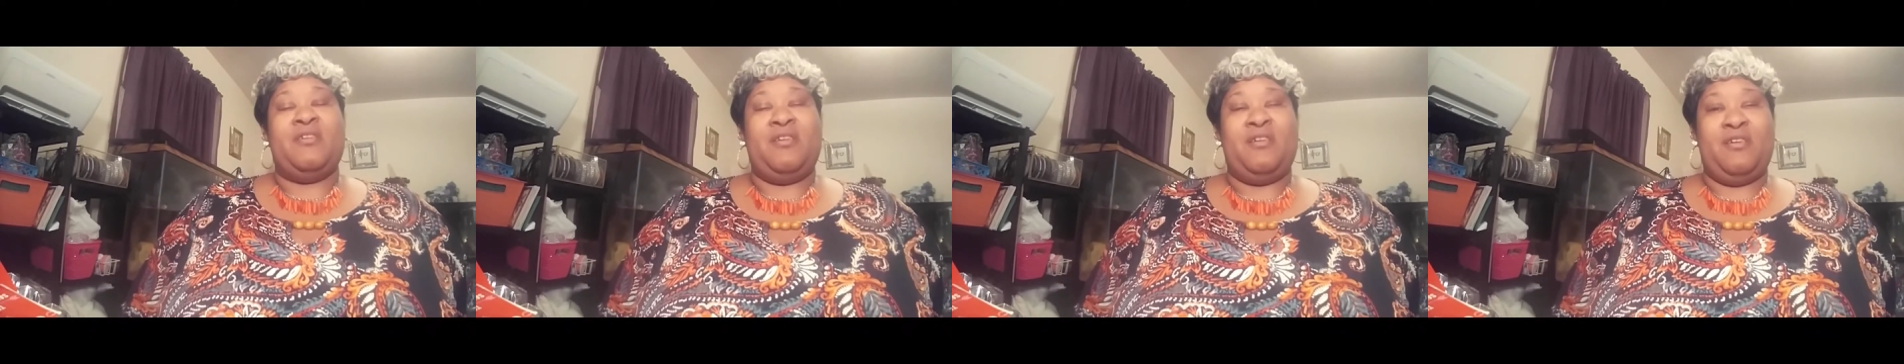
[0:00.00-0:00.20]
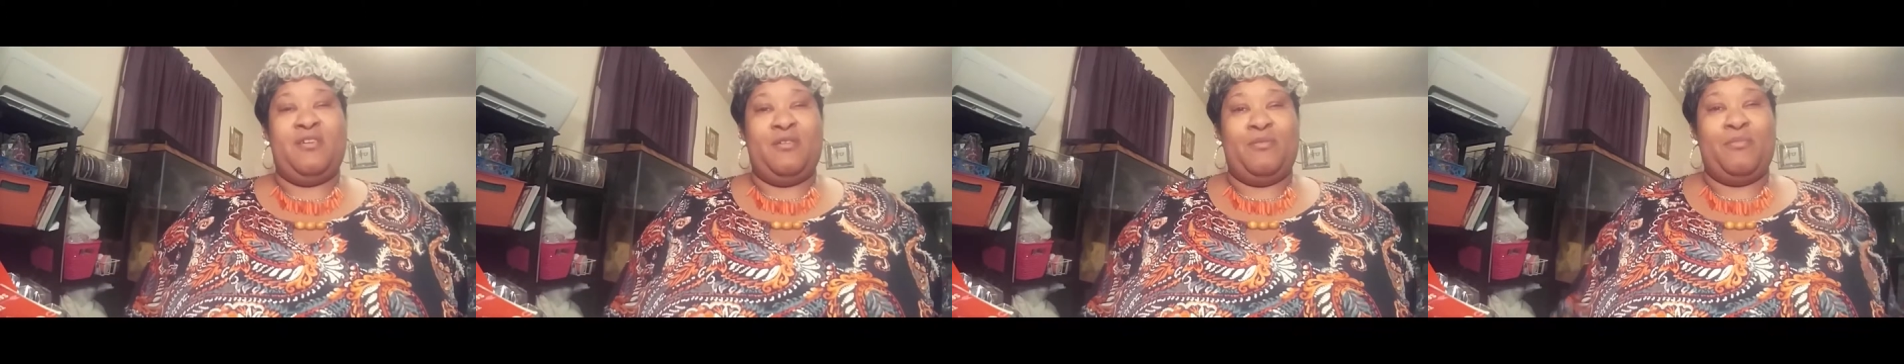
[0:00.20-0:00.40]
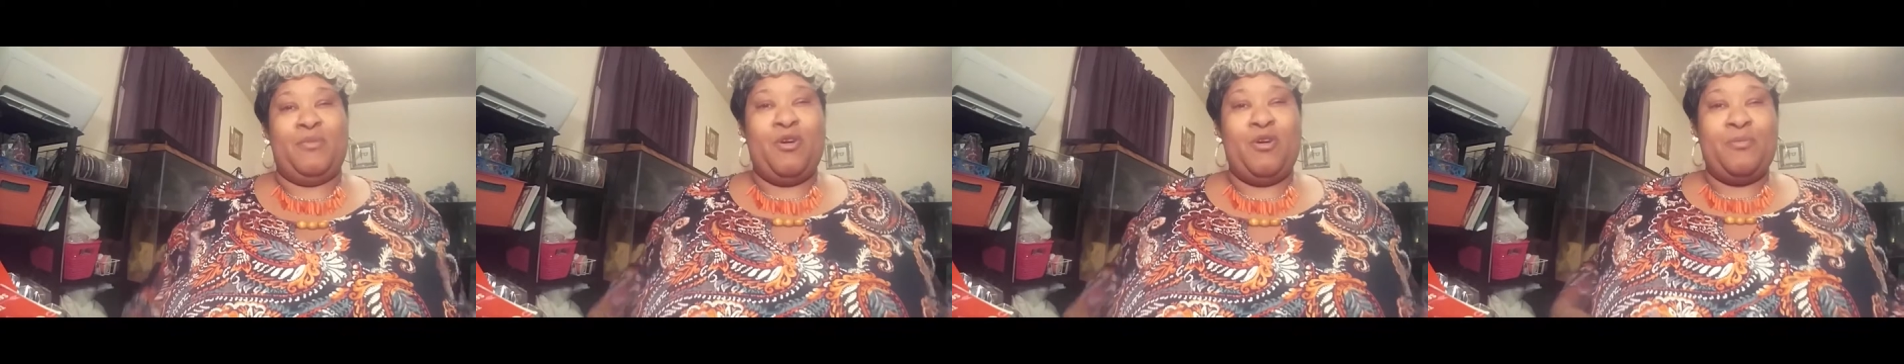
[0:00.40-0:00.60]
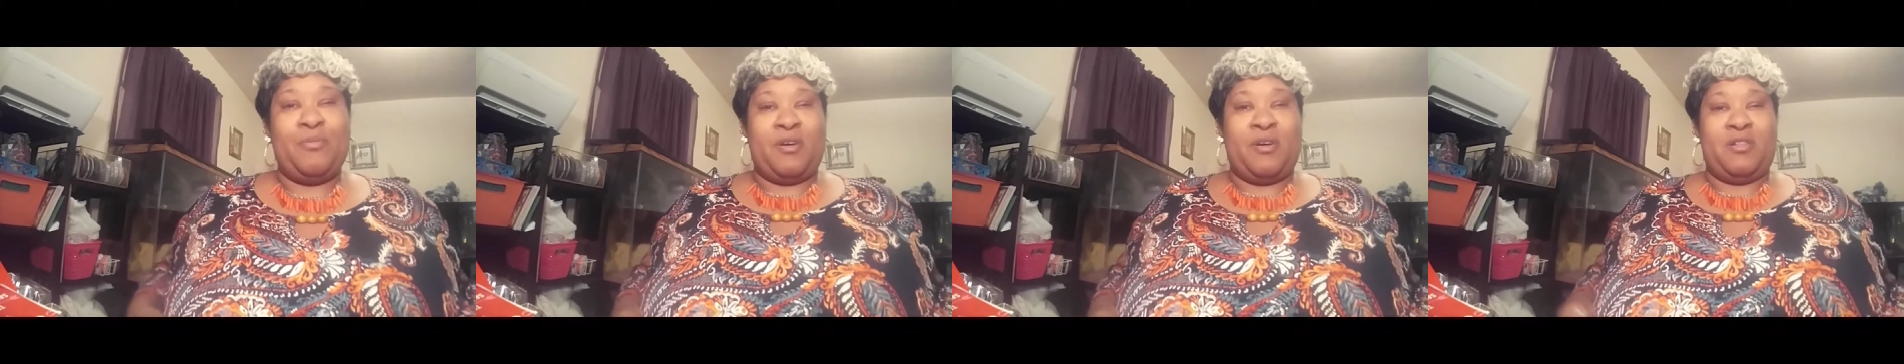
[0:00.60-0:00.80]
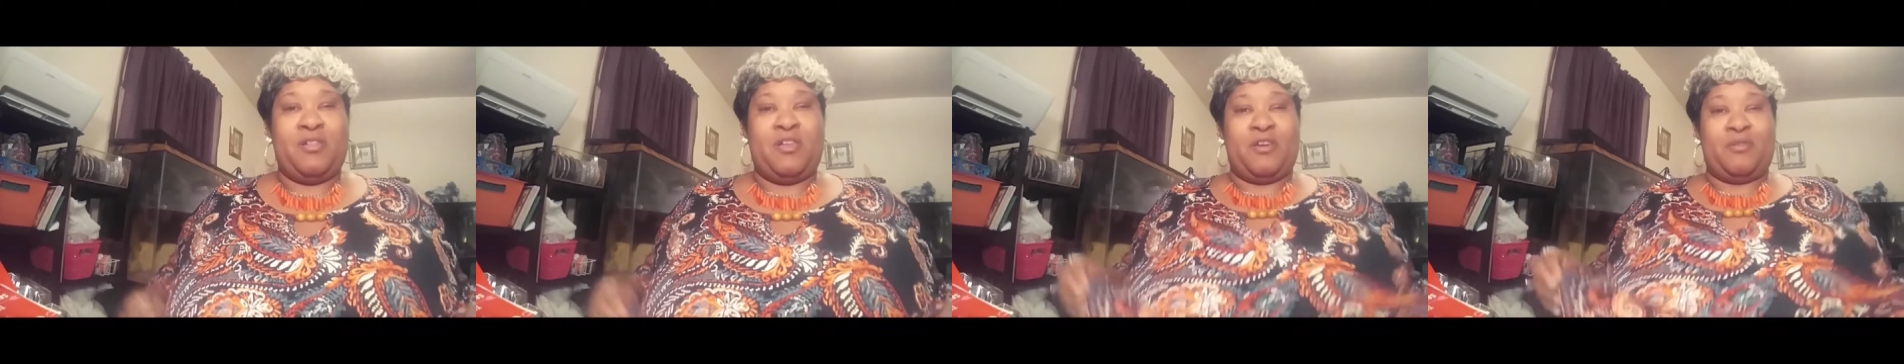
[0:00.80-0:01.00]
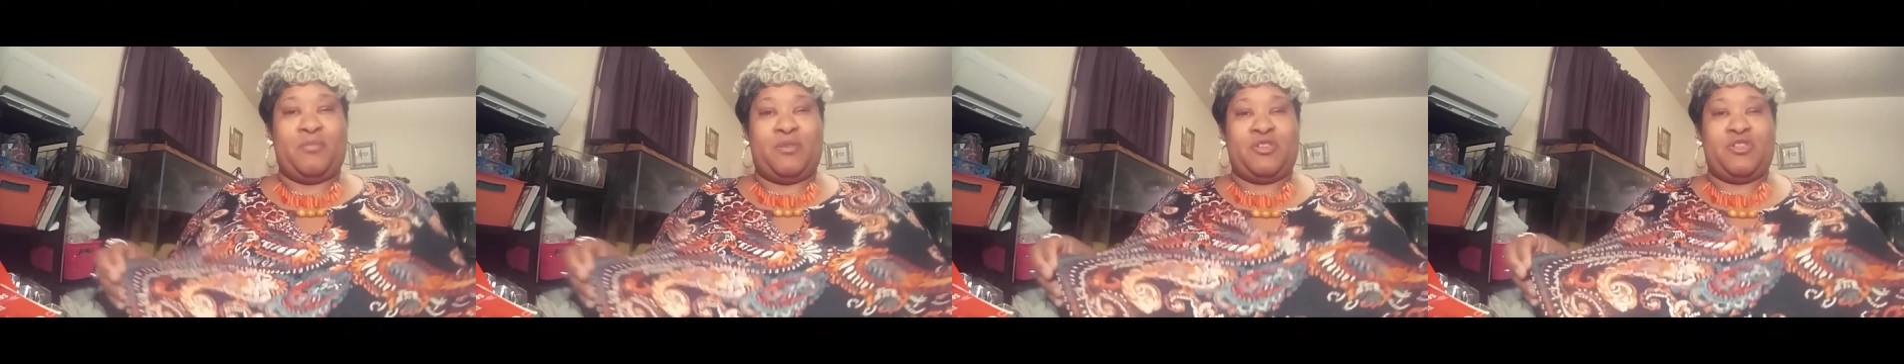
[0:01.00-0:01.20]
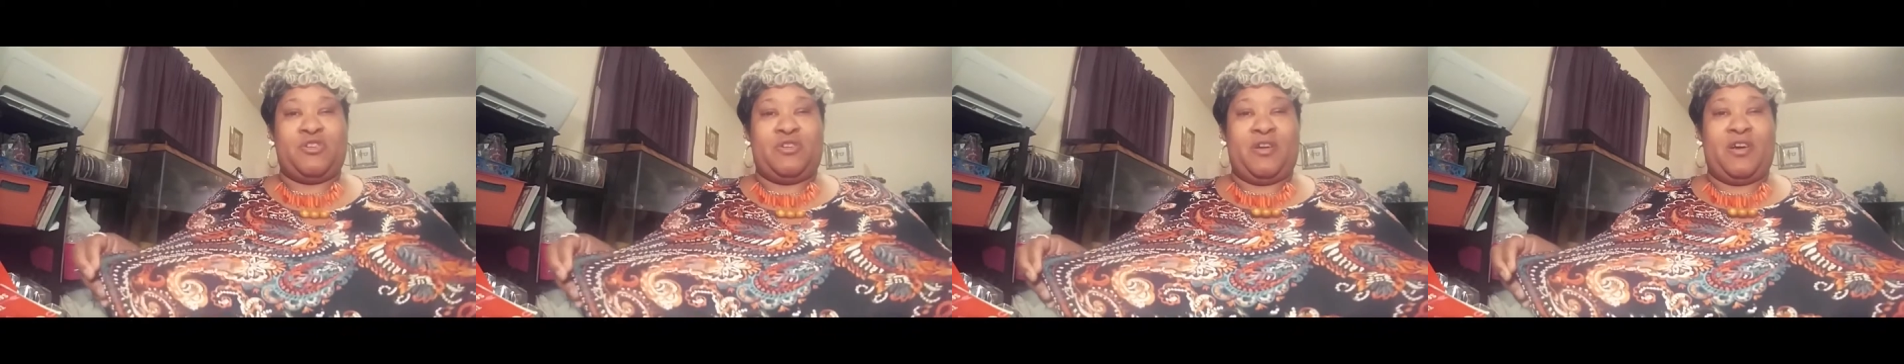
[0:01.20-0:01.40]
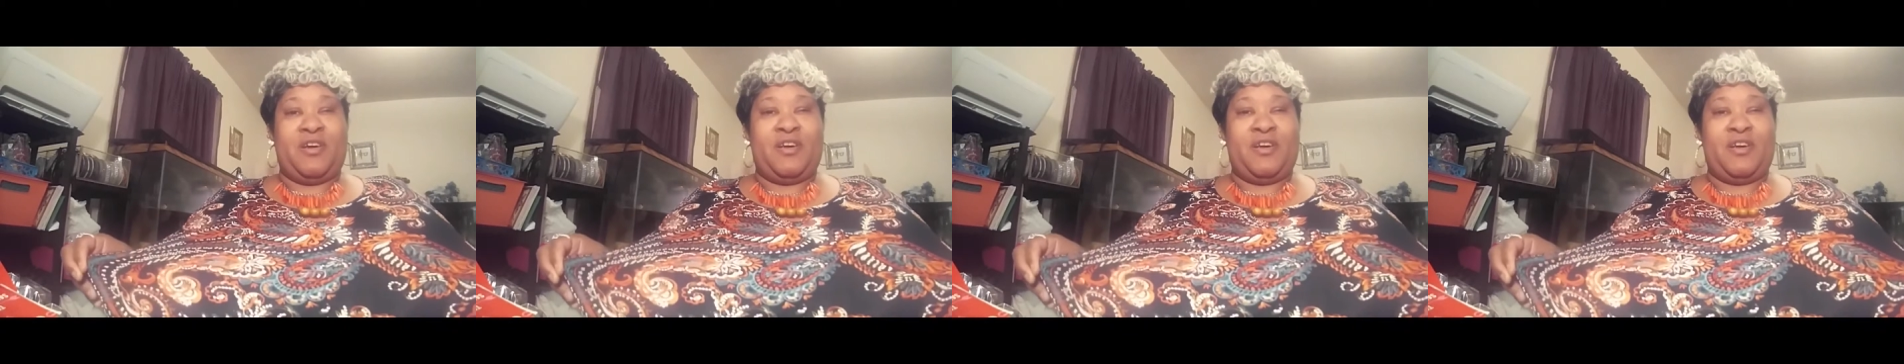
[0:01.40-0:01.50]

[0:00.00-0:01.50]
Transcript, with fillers: Hope y'all like my shirt.